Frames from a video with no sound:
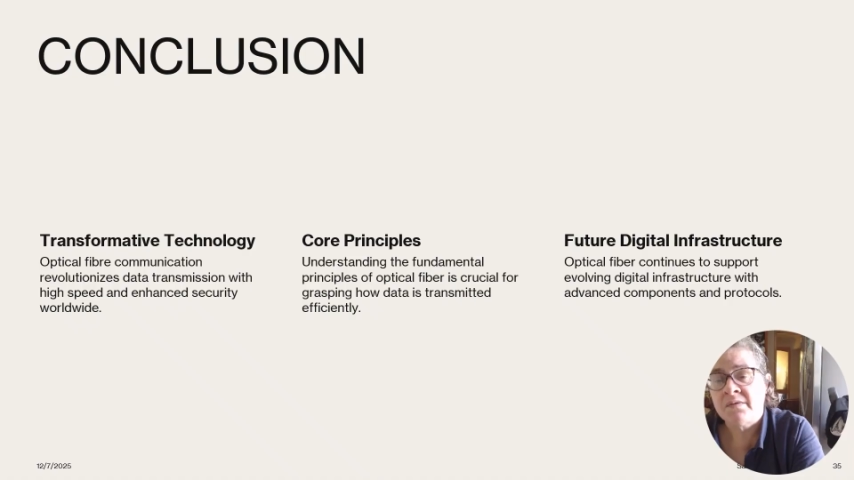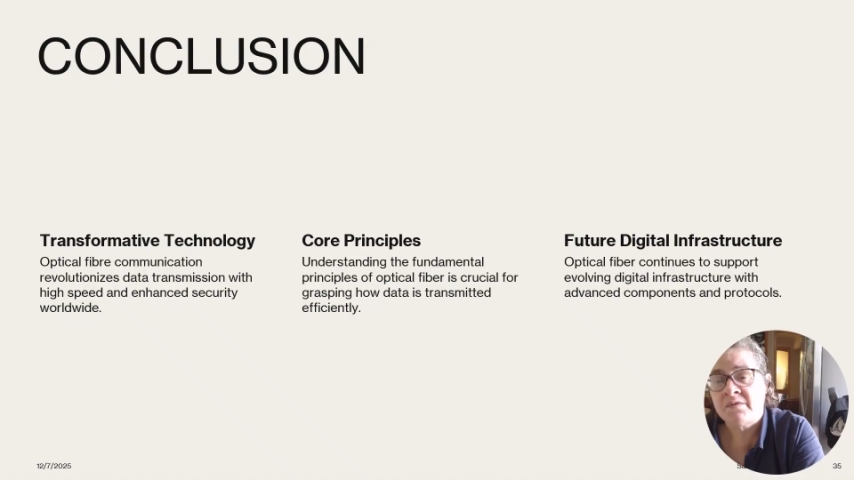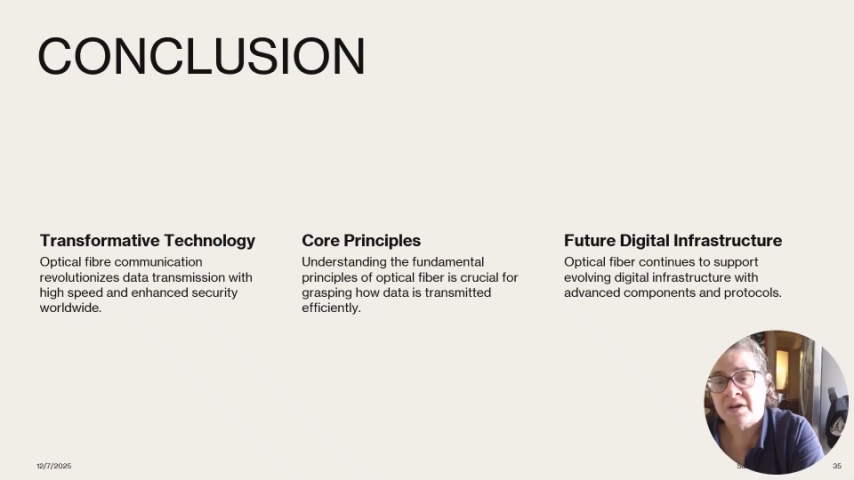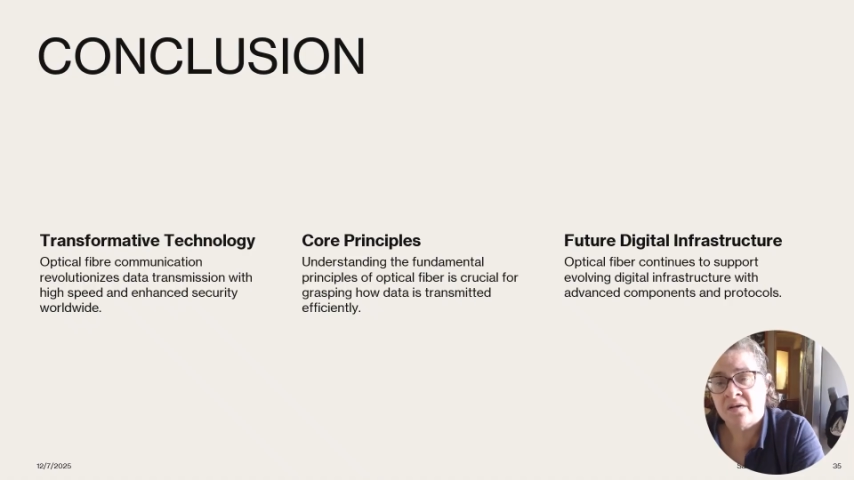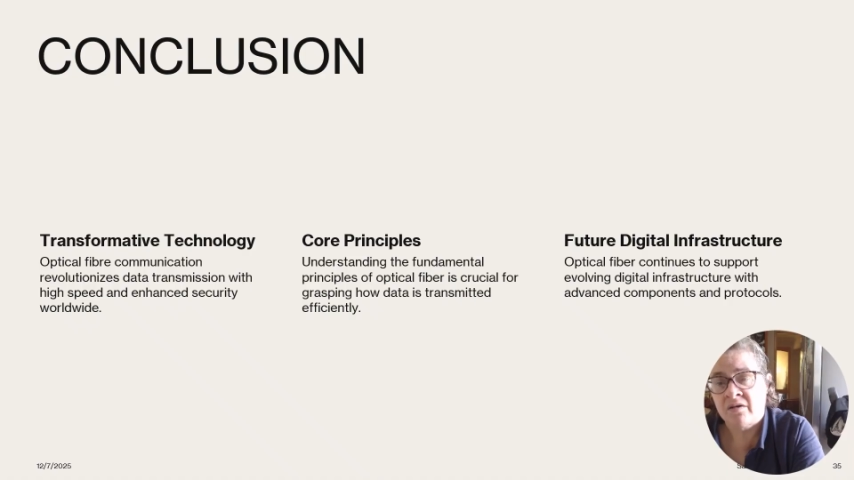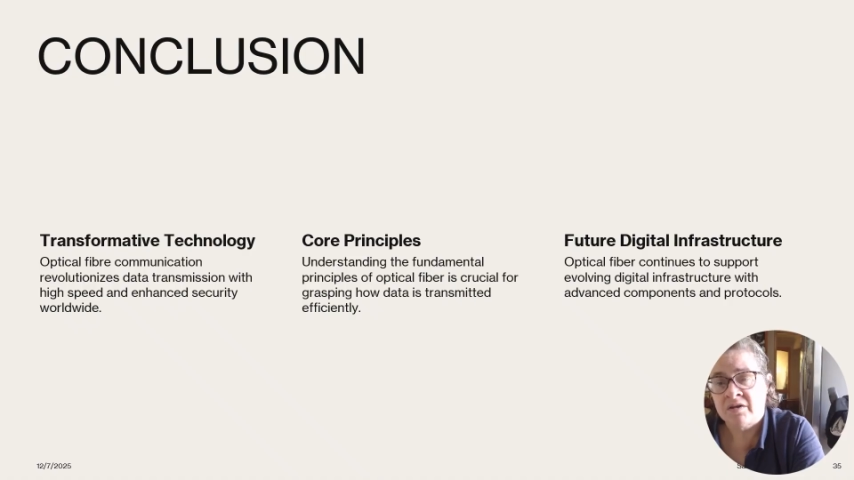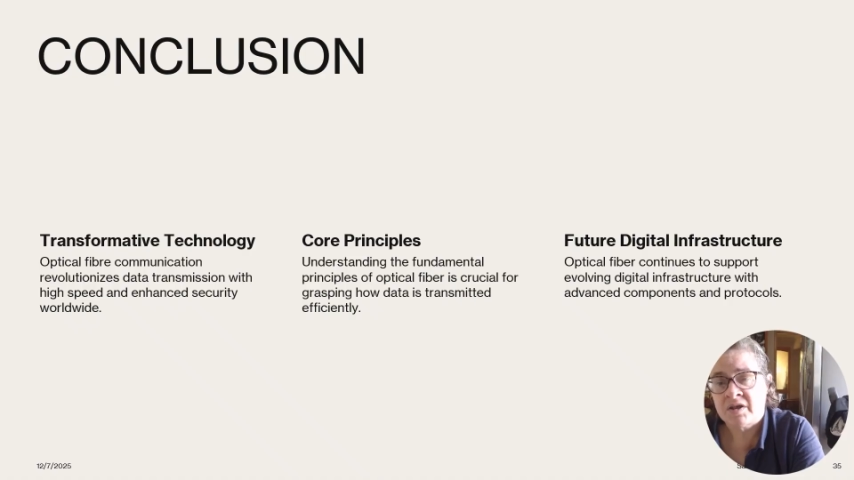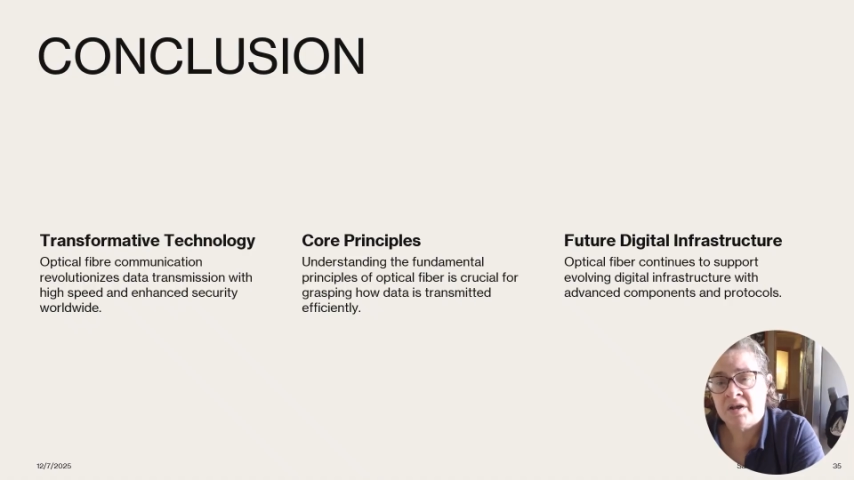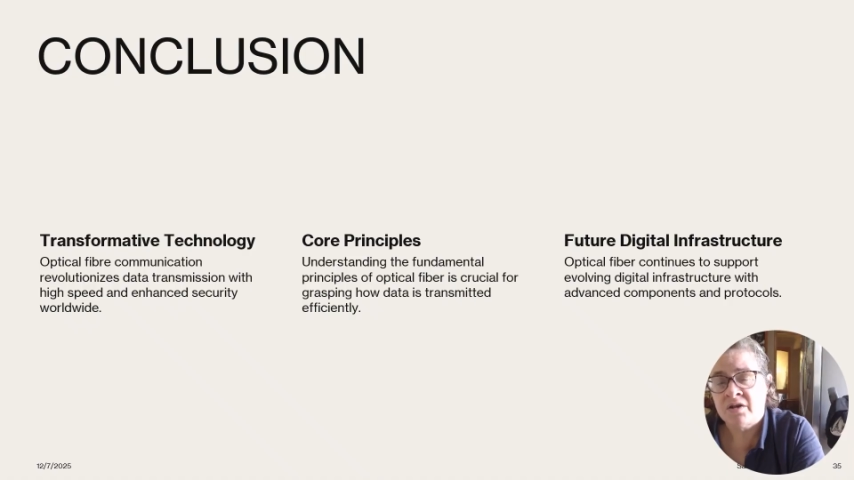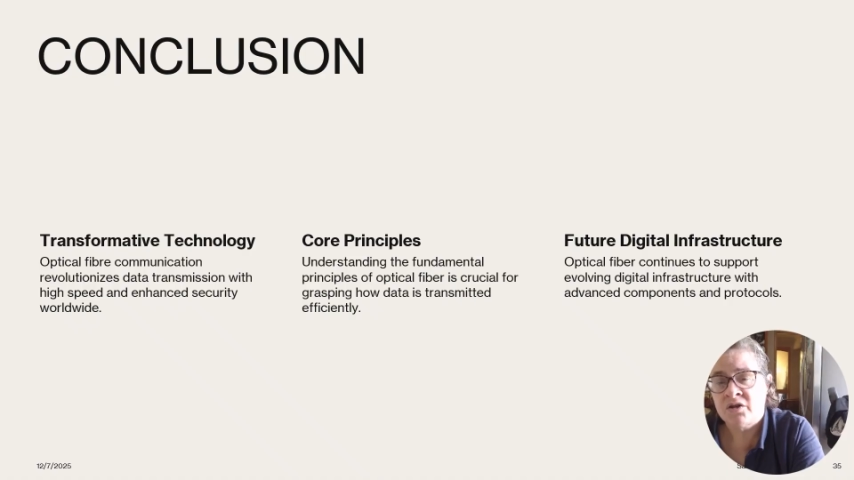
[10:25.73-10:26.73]

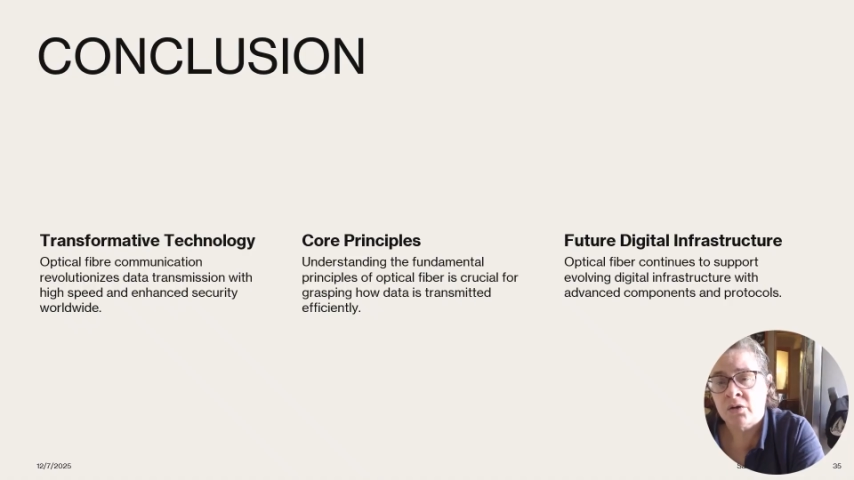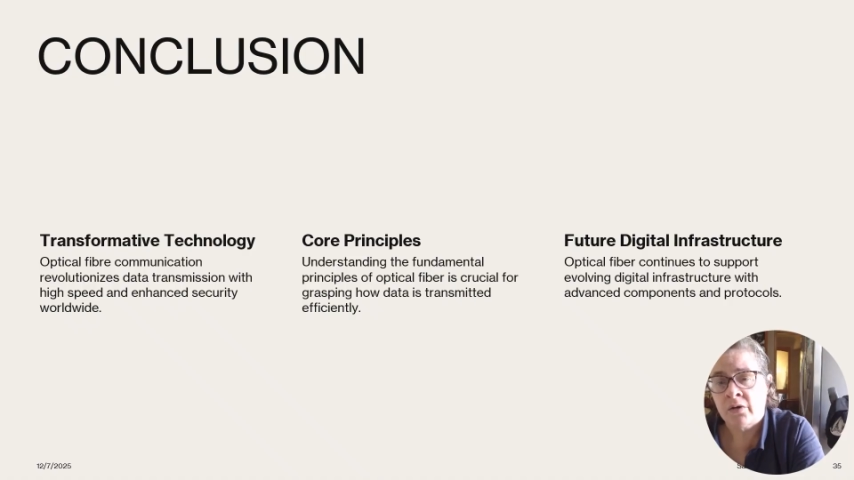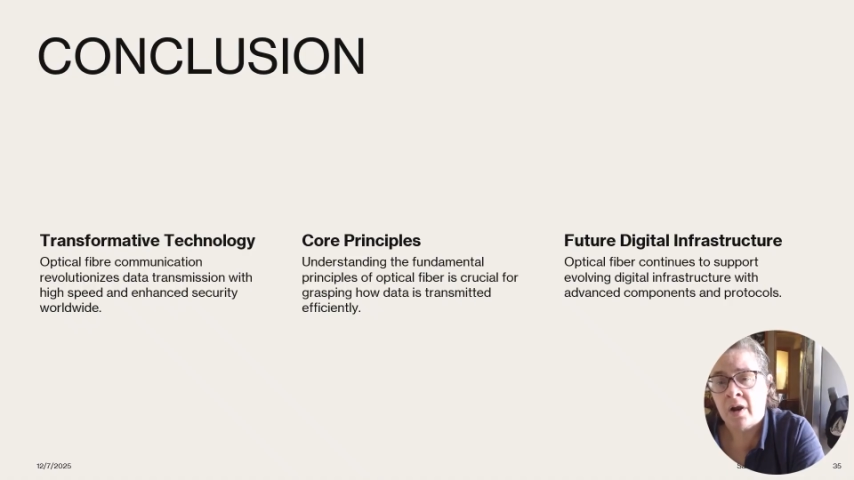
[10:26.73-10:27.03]
technology ensuring